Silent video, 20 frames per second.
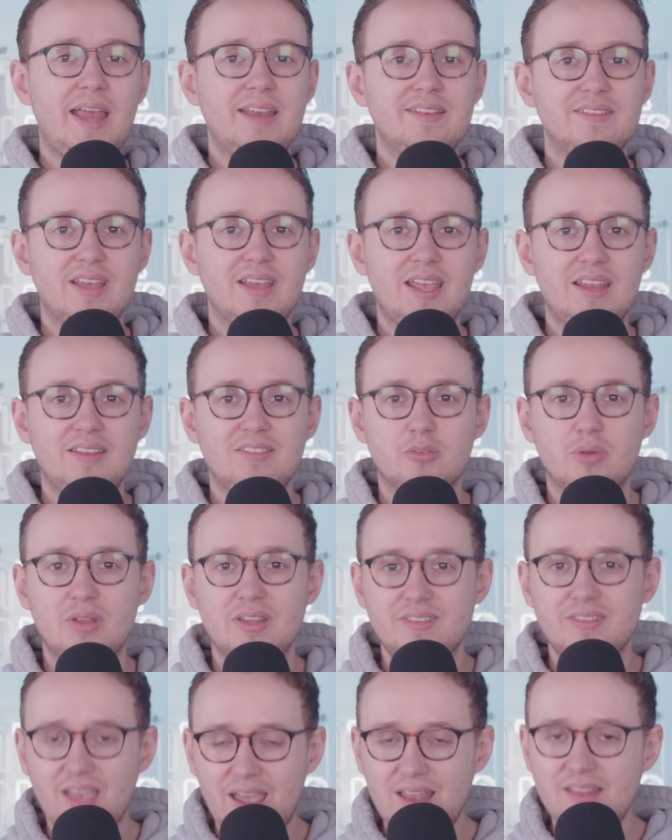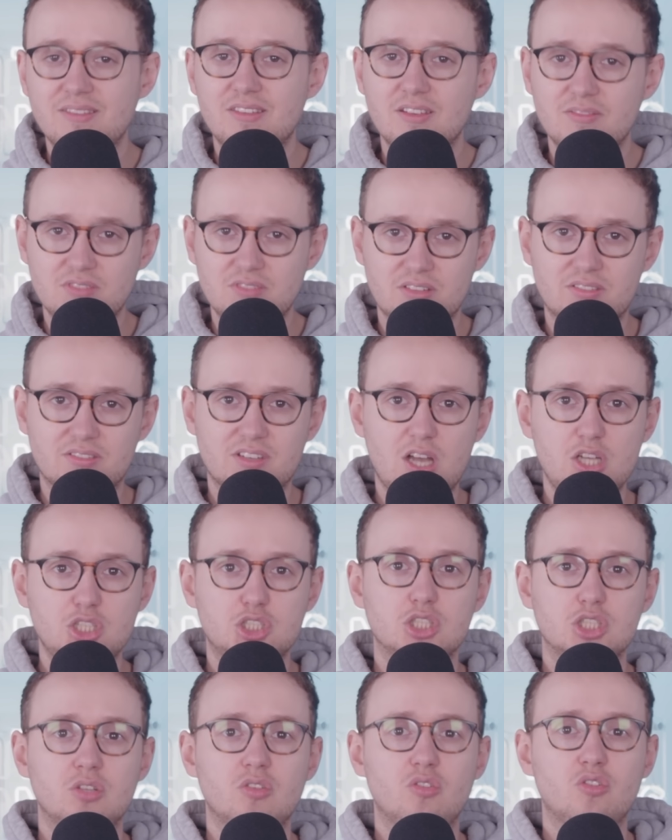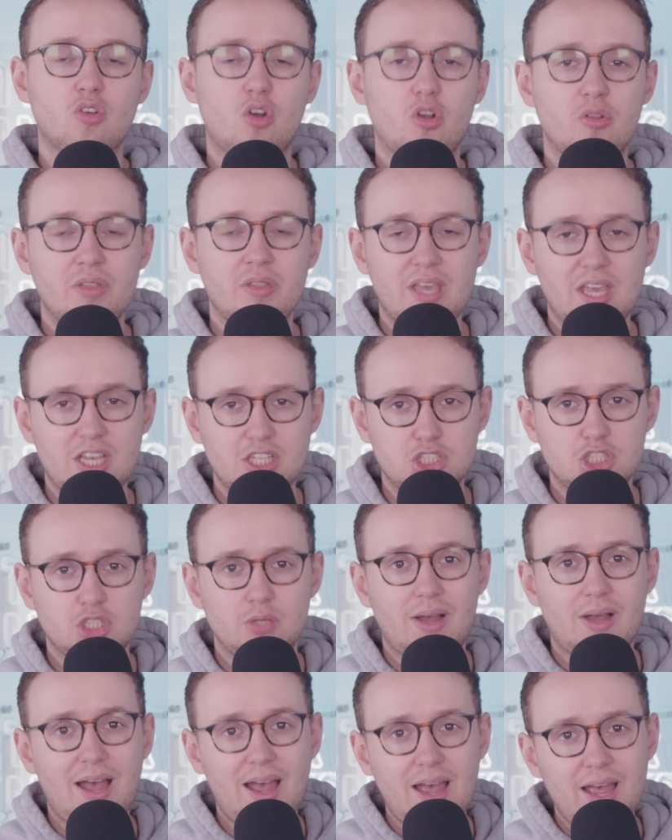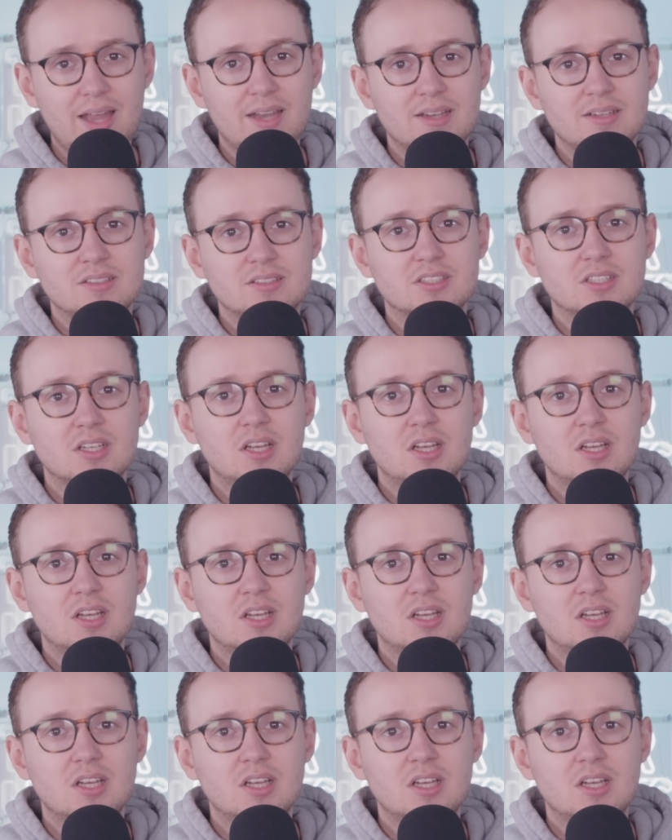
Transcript: enter into intensive discussions on the issue at hand,